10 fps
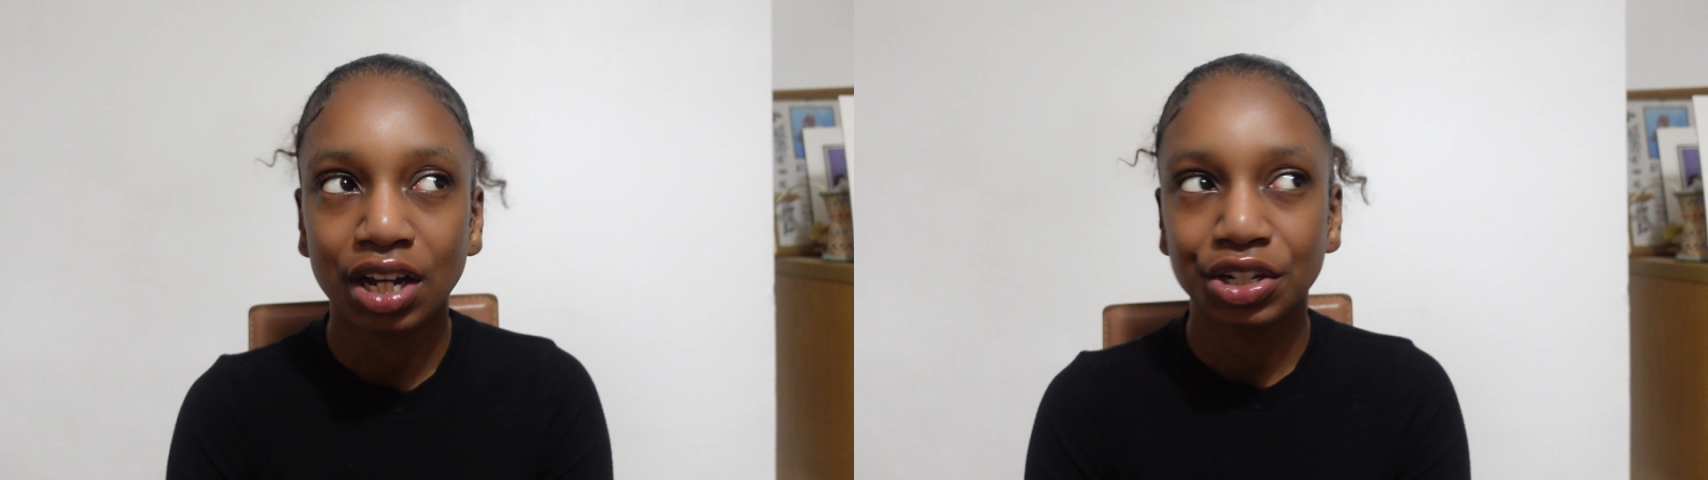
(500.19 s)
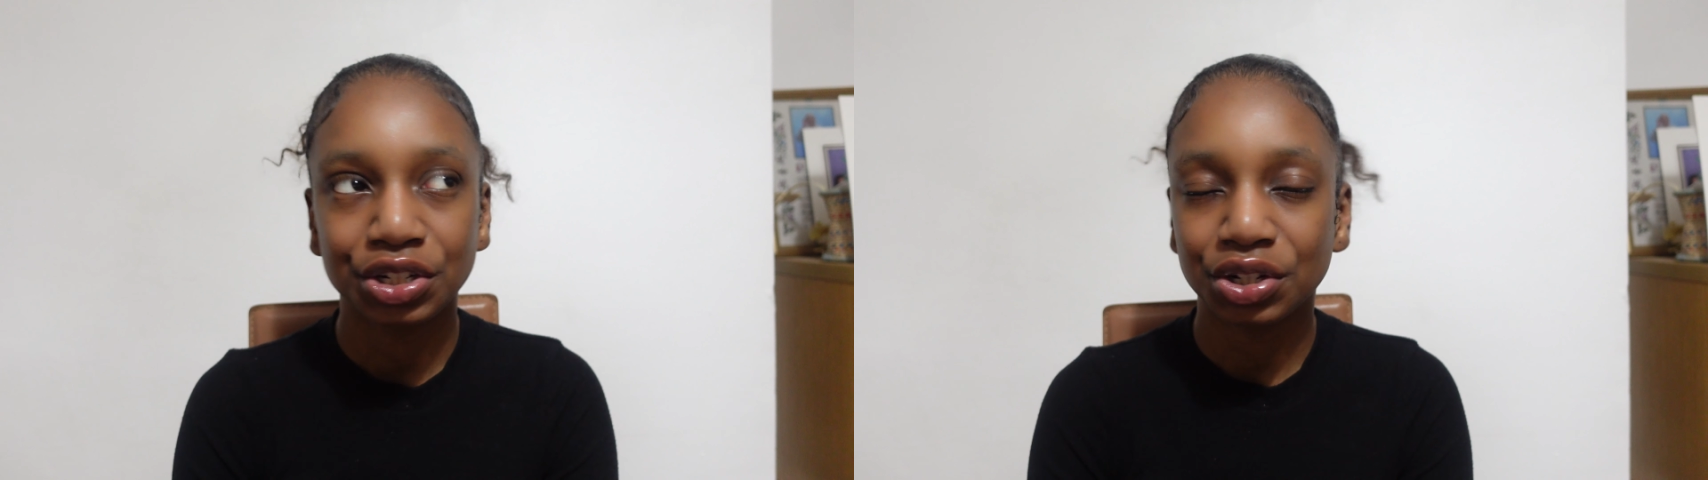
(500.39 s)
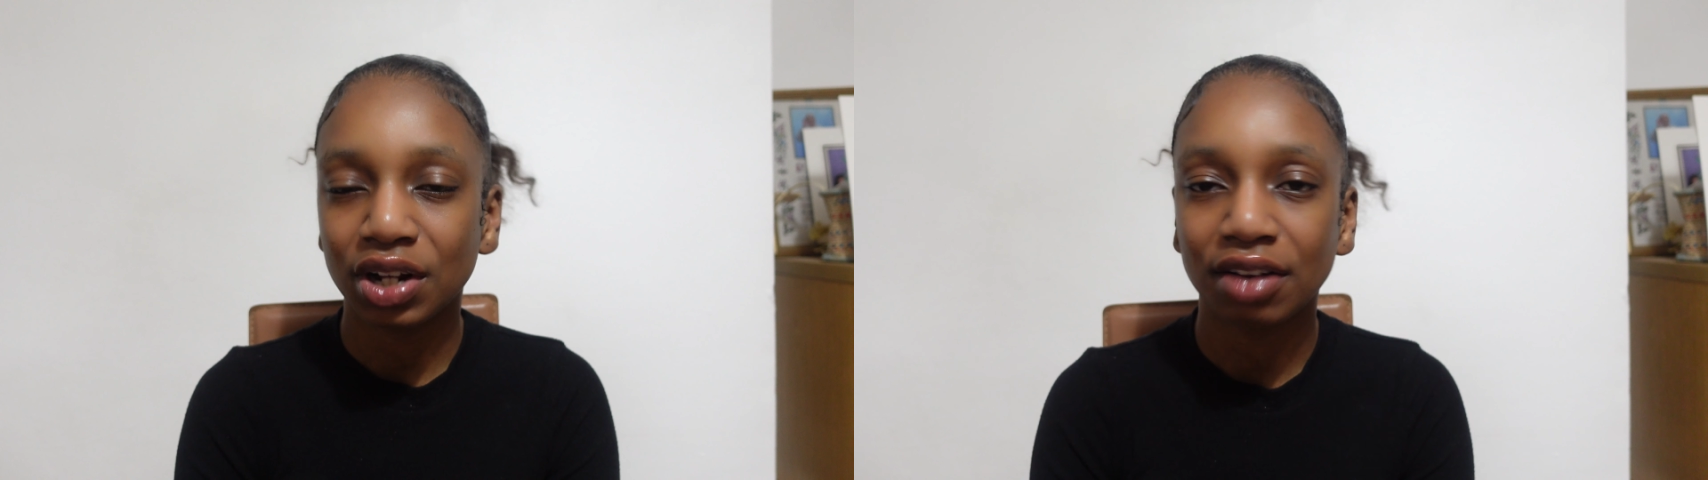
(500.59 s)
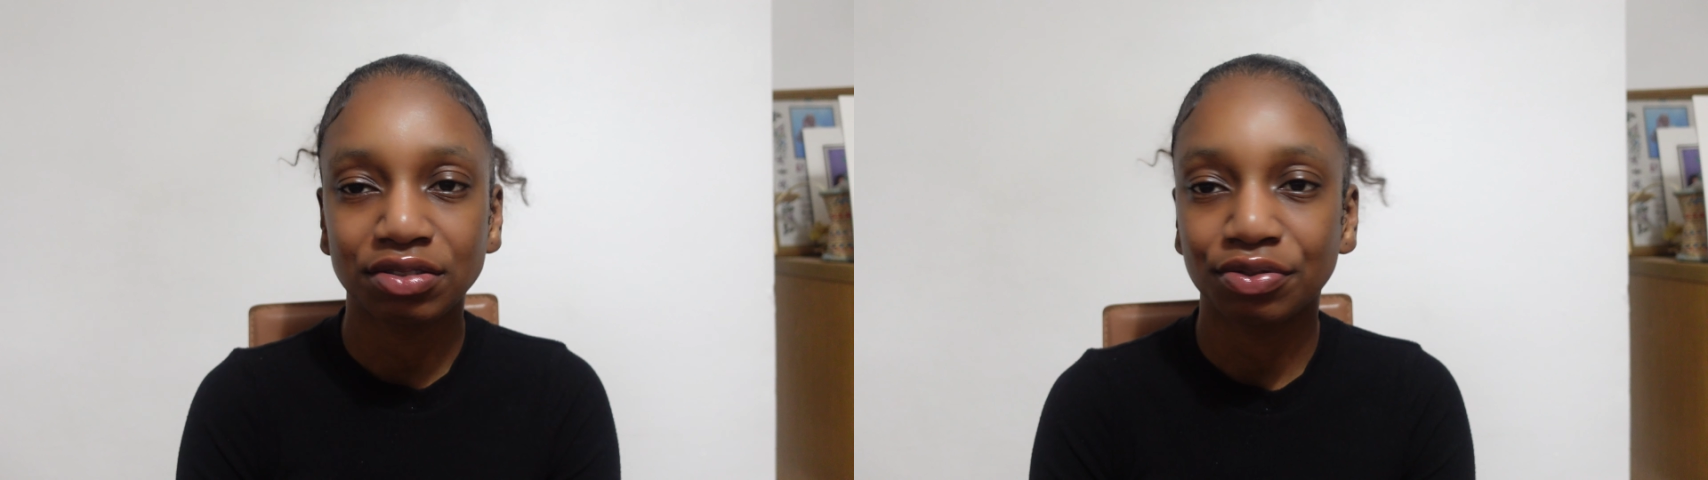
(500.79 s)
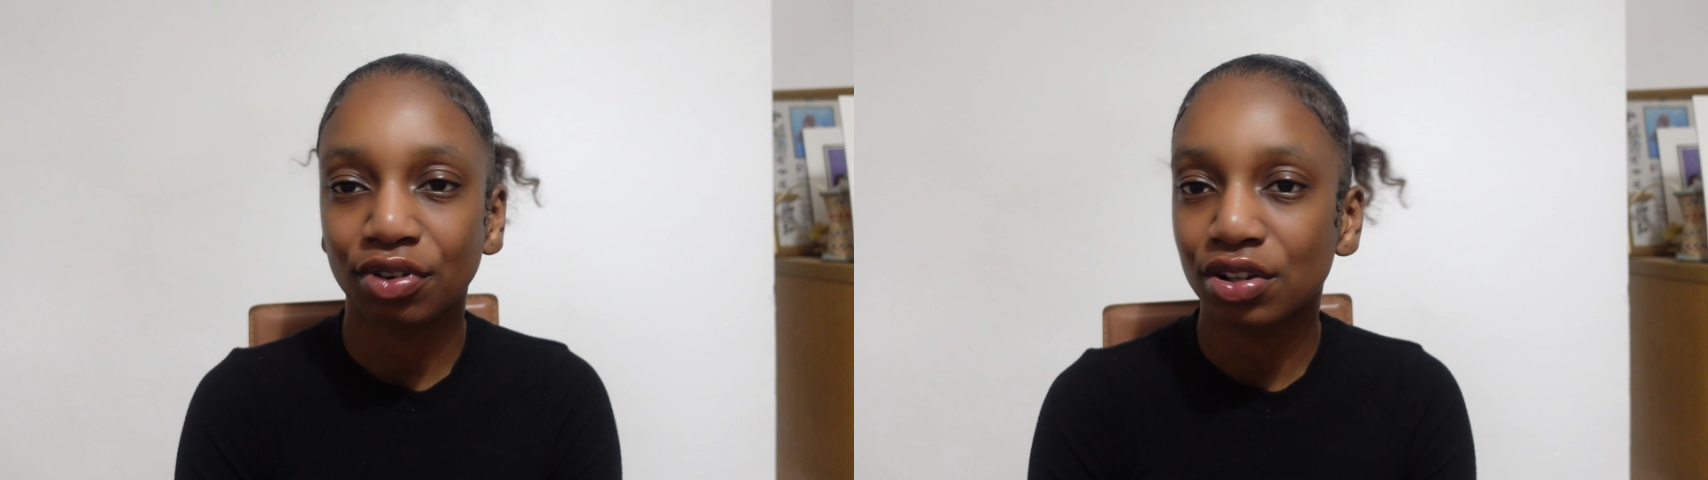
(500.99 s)
You don't have
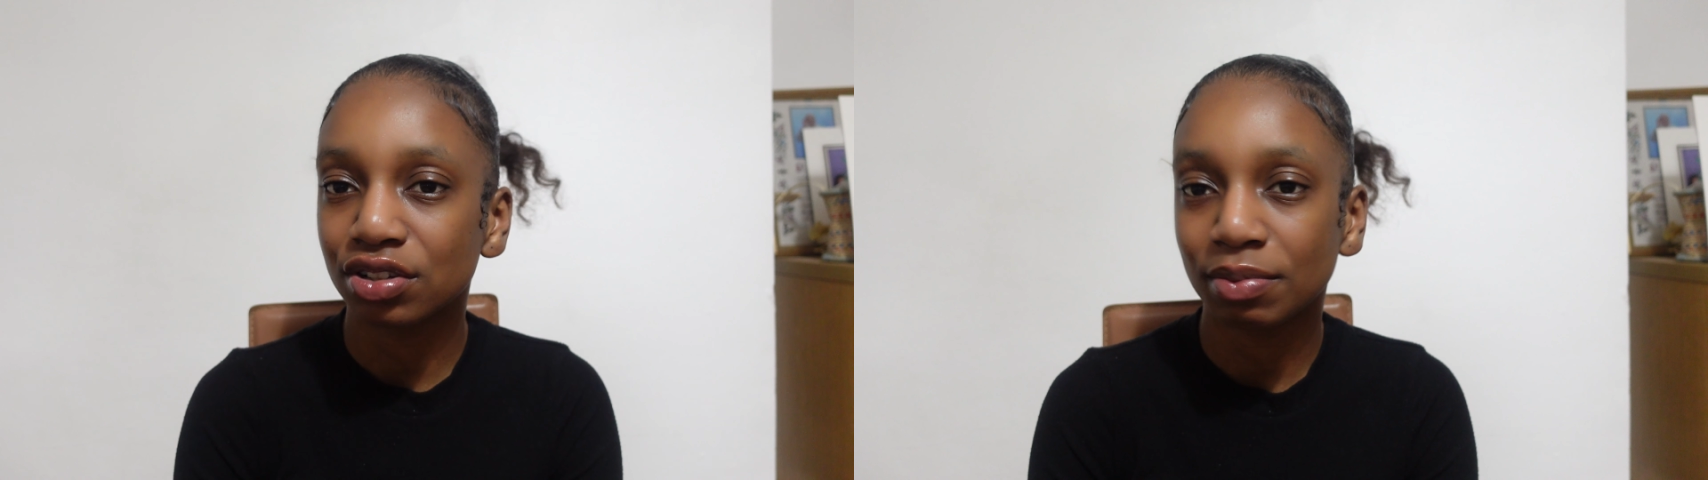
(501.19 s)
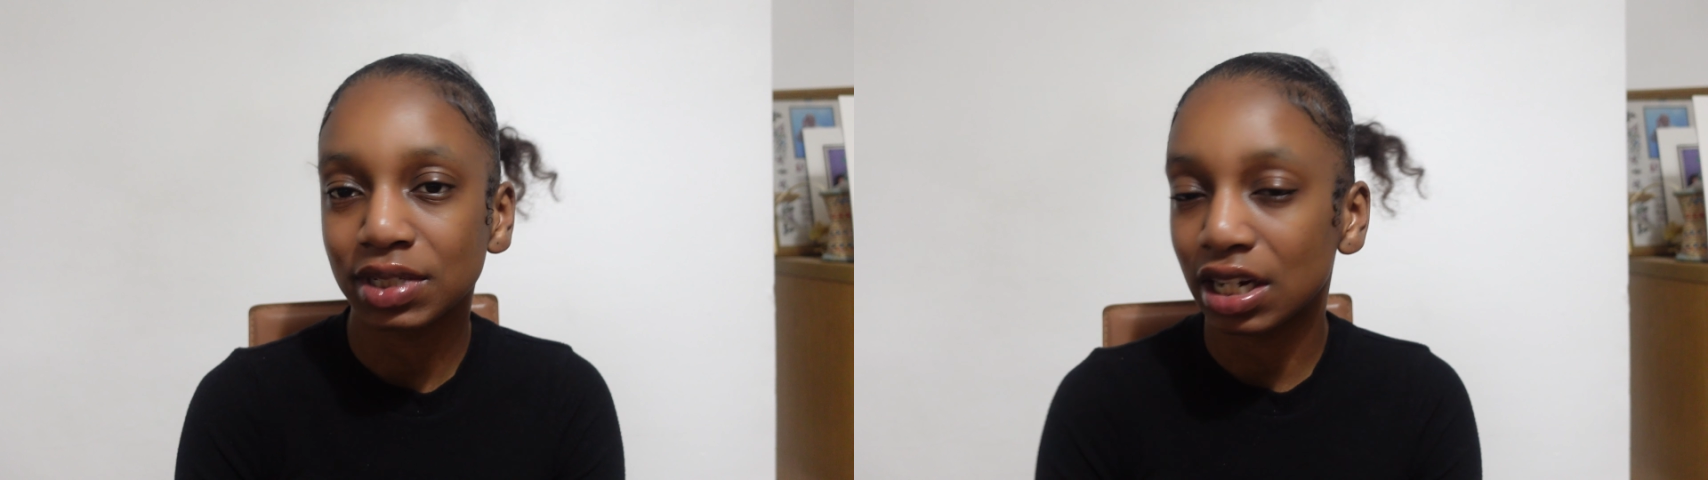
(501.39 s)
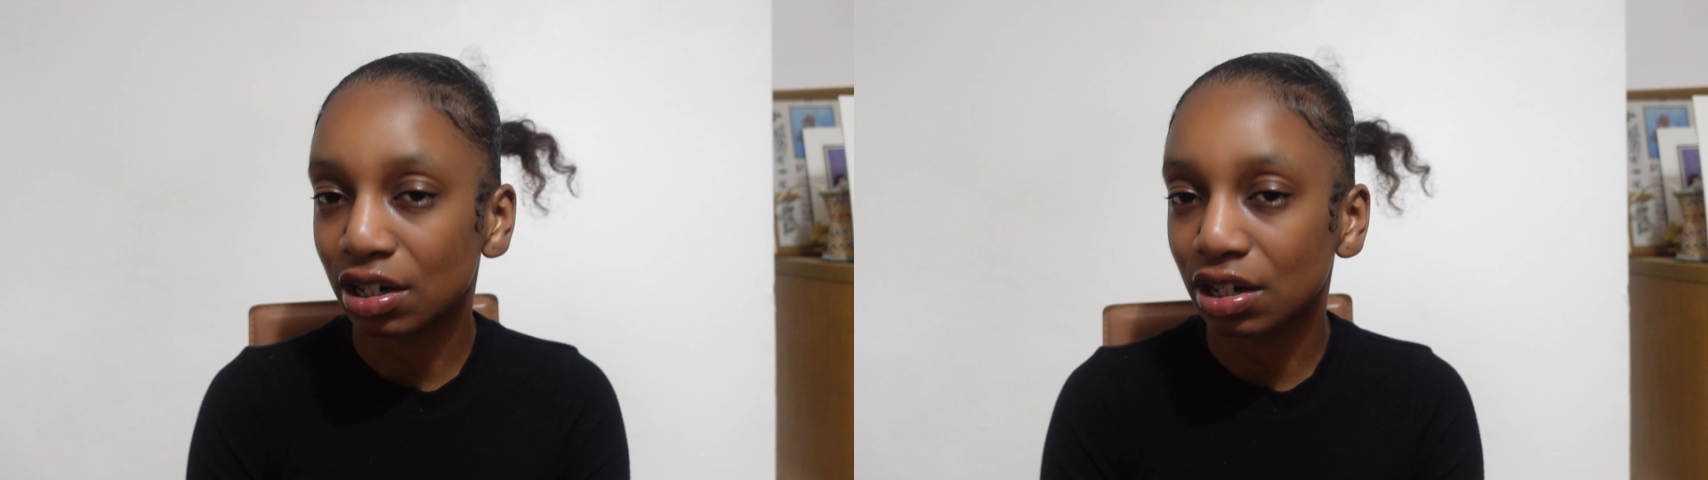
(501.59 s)
to follow somebody